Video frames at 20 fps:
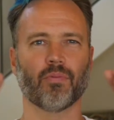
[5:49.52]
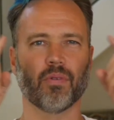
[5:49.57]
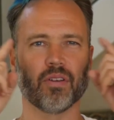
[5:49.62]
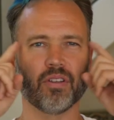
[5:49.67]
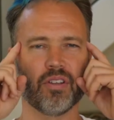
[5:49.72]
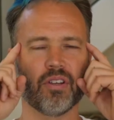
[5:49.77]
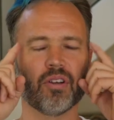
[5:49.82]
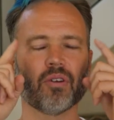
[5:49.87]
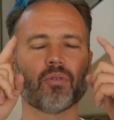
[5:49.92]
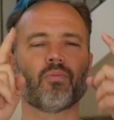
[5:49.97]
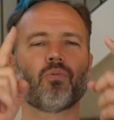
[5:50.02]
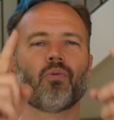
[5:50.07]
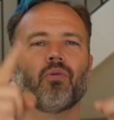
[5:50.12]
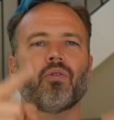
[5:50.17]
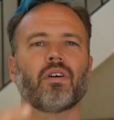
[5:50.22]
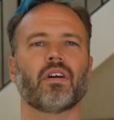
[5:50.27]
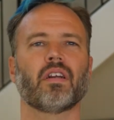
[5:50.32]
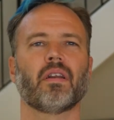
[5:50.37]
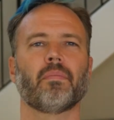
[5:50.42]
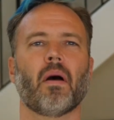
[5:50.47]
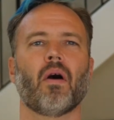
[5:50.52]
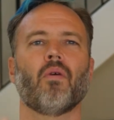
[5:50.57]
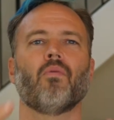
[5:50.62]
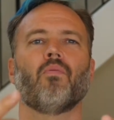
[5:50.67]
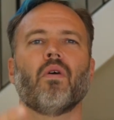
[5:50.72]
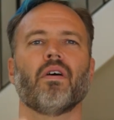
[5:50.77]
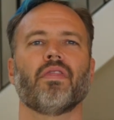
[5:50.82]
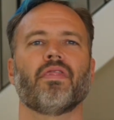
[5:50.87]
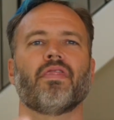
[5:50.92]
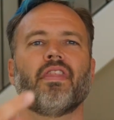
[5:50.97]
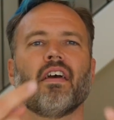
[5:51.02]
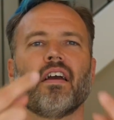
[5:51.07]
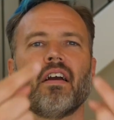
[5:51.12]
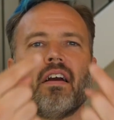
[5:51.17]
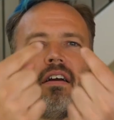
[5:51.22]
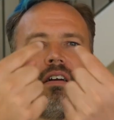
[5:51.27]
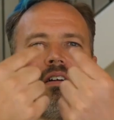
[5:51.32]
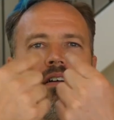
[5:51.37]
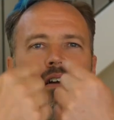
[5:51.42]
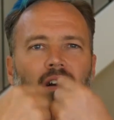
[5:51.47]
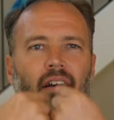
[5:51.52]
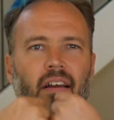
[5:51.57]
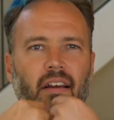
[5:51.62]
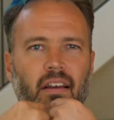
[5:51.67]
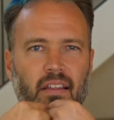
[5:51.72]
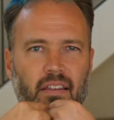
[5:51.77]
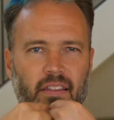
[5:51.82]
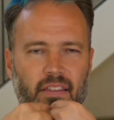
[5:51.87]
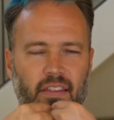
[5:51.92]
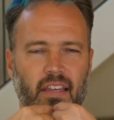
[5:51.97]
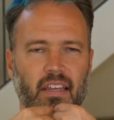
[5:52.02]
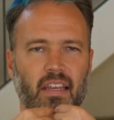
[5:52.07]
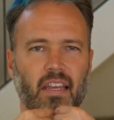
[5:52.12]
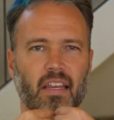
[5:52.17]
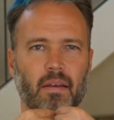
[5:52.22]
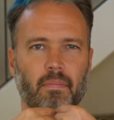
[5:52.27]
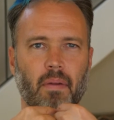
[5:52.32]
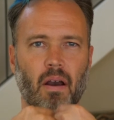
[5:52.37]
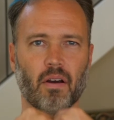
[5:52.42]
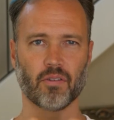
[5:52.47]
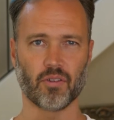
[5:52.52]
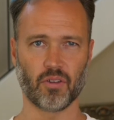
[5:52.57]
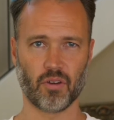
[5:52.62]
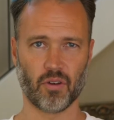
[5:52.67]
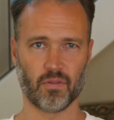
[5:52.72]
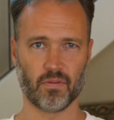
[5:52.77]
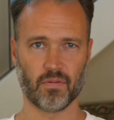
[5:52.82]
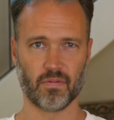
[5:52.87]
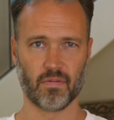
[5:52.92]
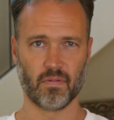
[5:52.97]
when you're worried about what they're thinking about you.